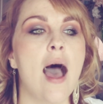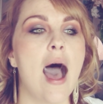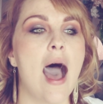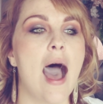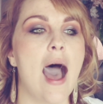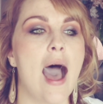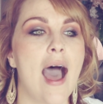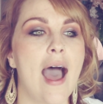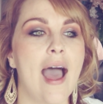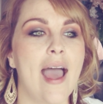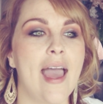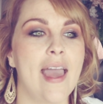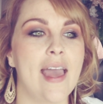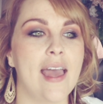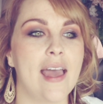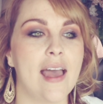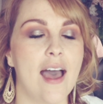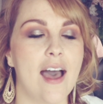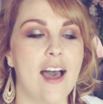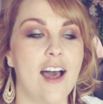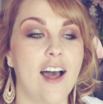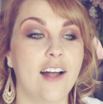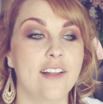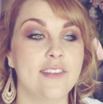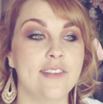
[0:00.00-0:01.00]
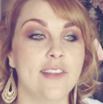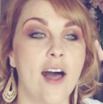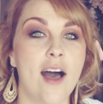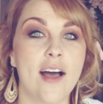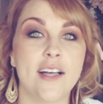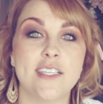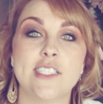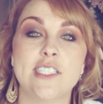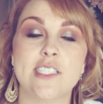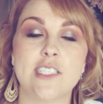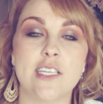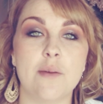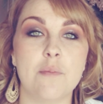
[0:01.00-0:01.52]
I
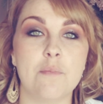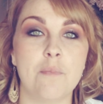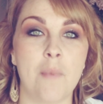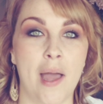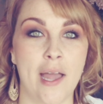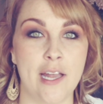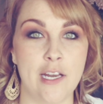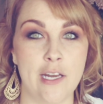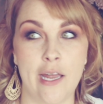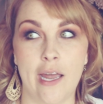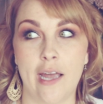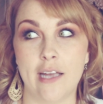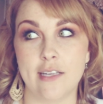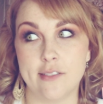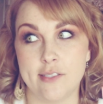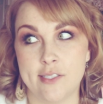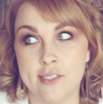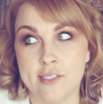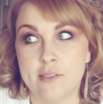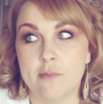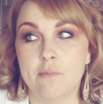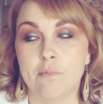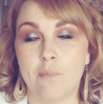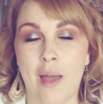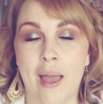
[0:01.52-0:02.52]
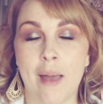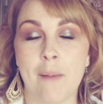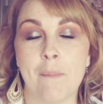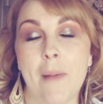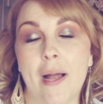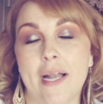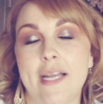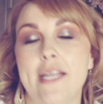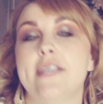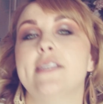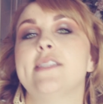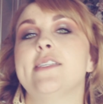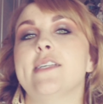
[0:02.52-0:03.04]
lost my
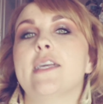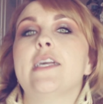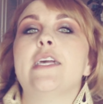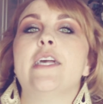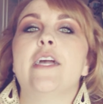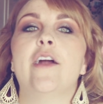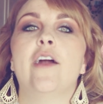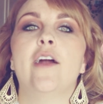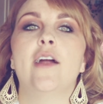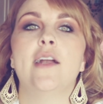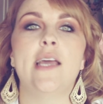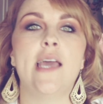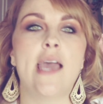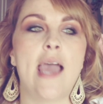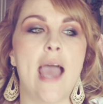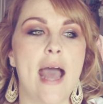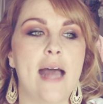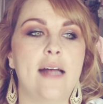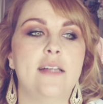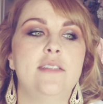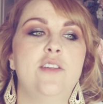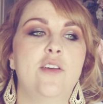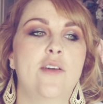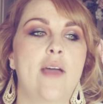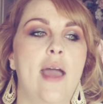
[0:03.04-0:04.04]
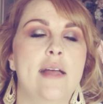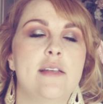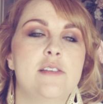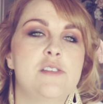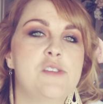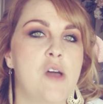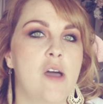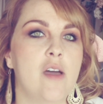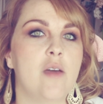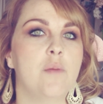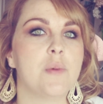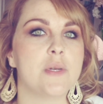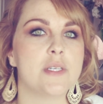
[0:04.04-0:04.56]
money security. As you guys know,
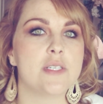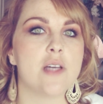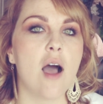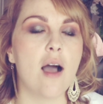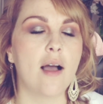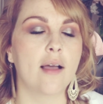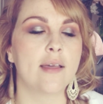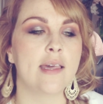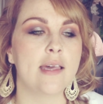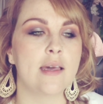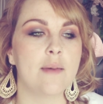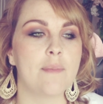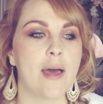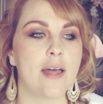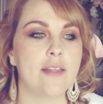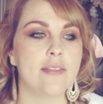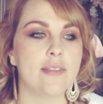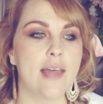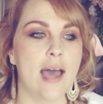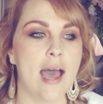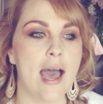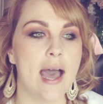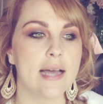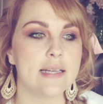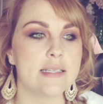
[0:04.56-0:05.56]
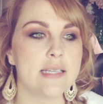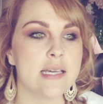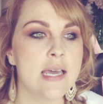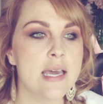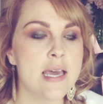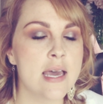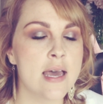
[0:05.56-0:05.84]
I've been talking about that.